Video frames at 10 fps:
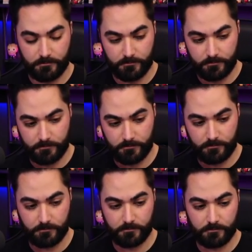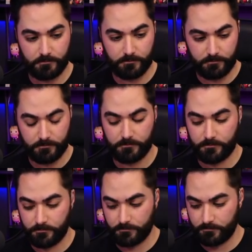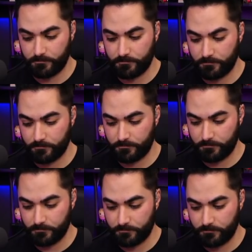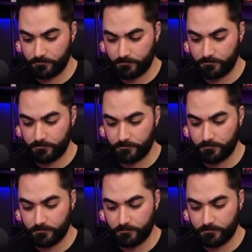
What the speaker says: No words are spoken by the person on screen.